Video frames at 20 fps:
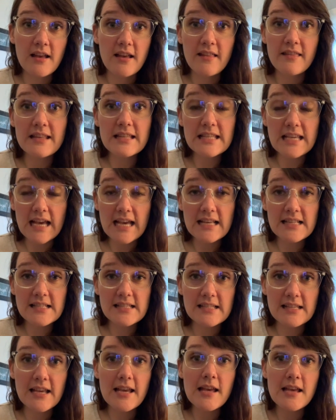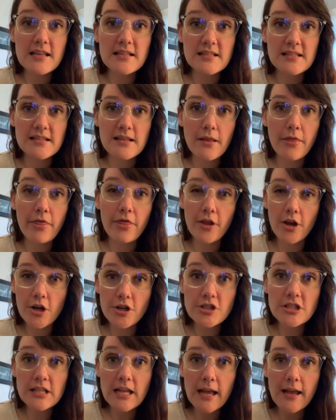The test is
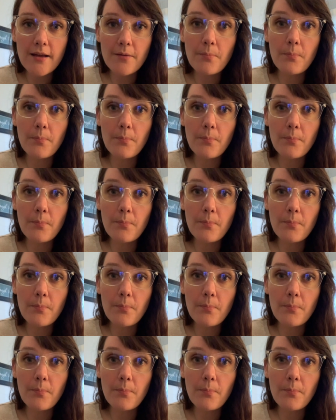Thursday,